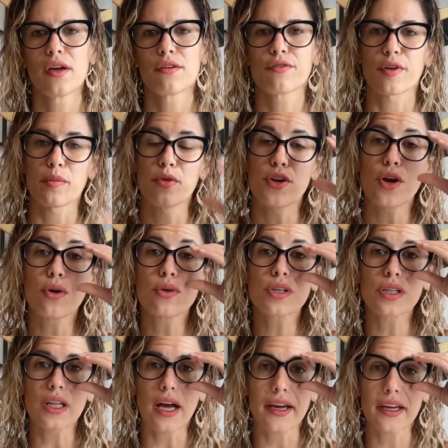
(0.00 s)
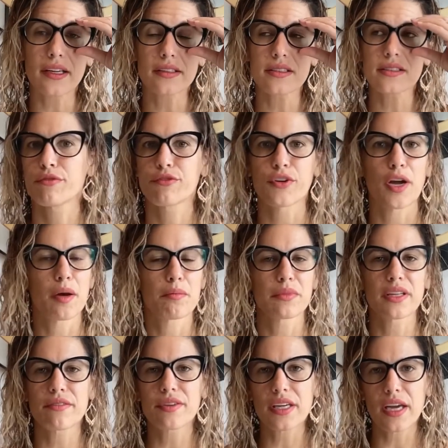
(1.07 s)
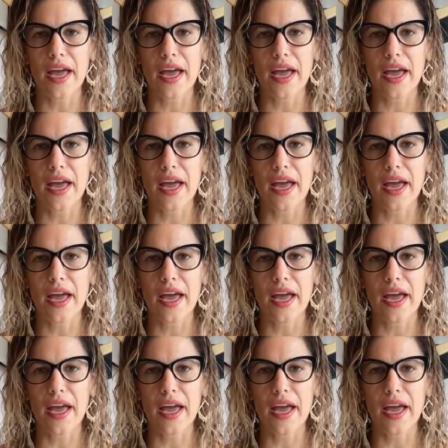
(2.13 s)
from no clients, from living